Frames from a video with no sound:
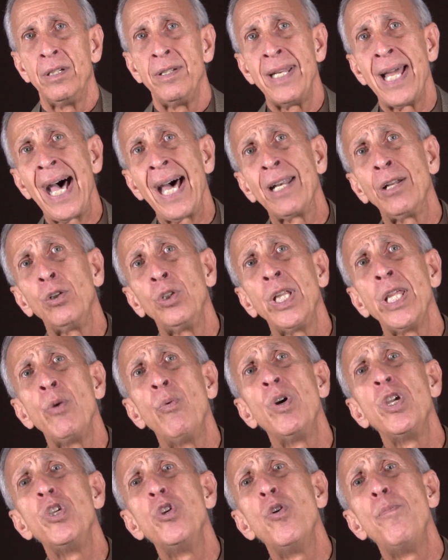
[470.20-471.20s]
not only
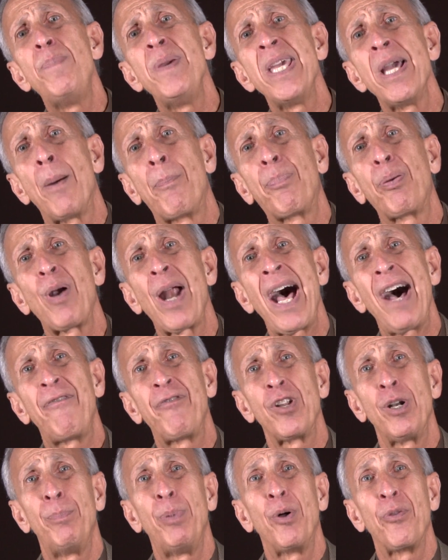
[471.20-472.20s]
will you be a
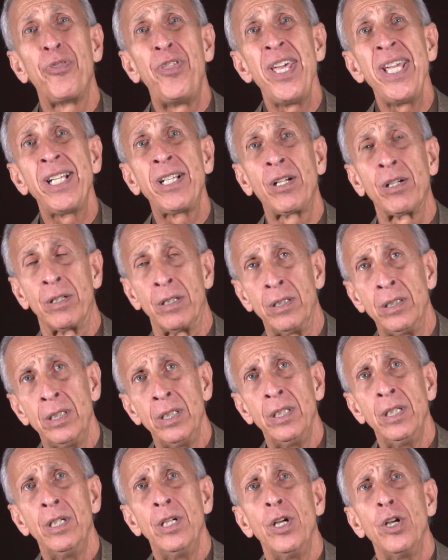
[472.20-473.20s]
profitable thinker,
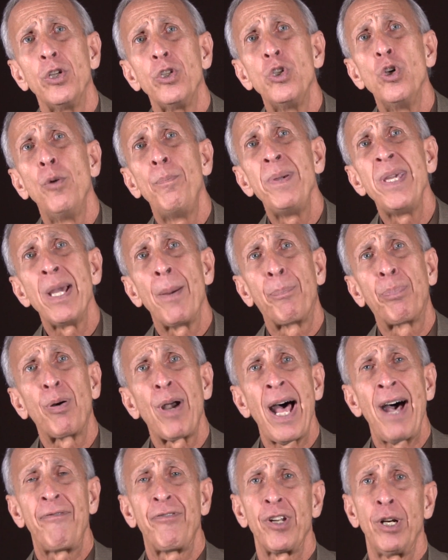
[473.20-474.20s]
you'll be a
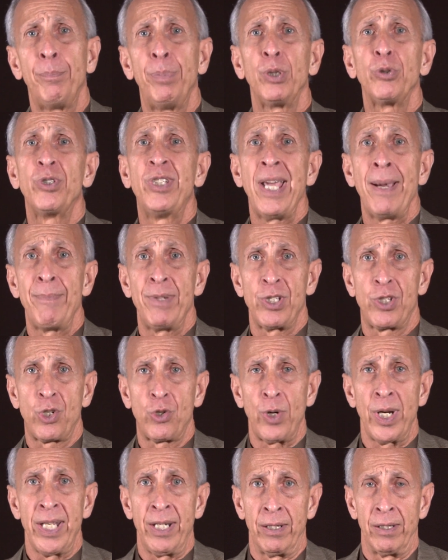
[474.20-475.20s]
profitable
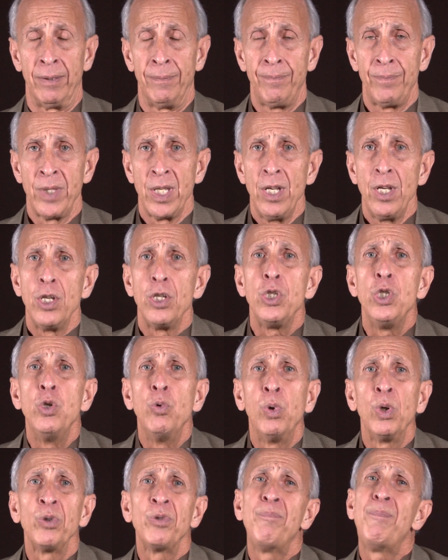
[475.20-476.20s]
demonstrator. You
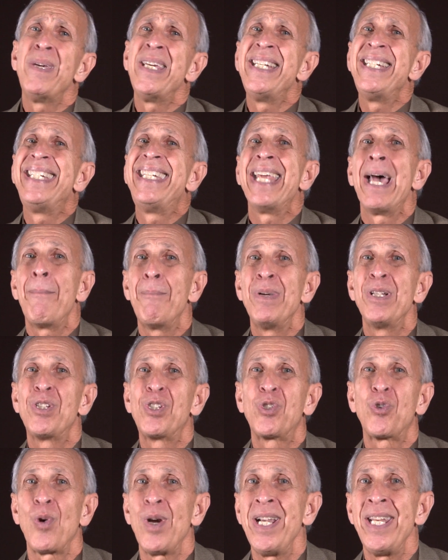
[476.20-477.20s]
will be
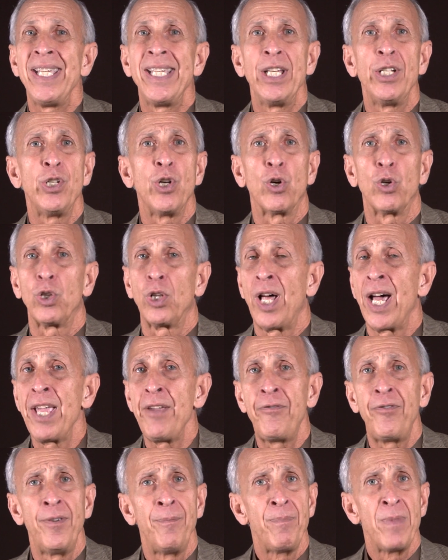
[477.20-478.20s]
demonstrating in your
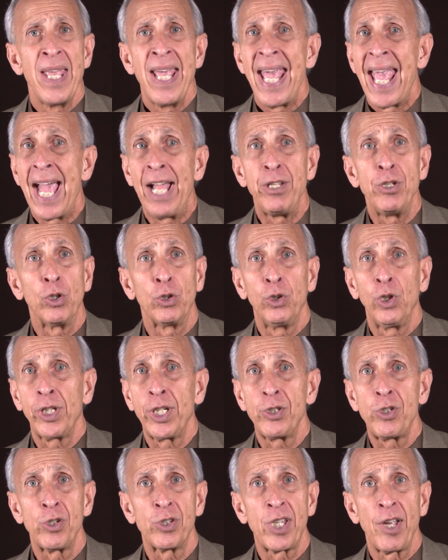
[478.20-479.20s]
life, and you'll
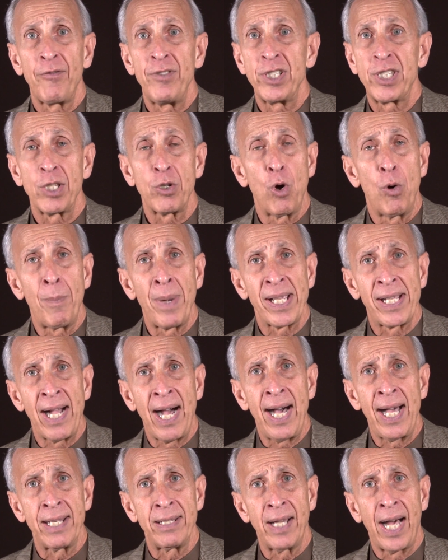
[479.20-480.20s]
look at yourself and say, oh my
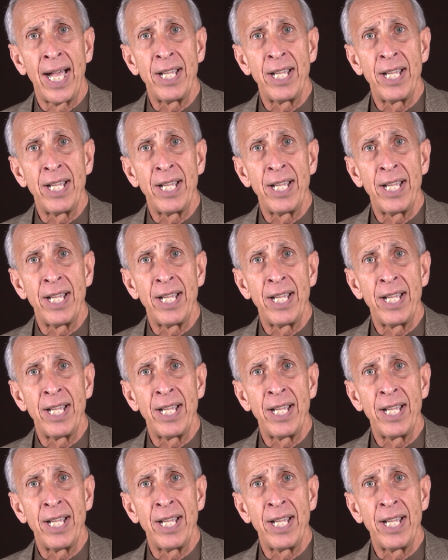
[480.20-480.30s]
God,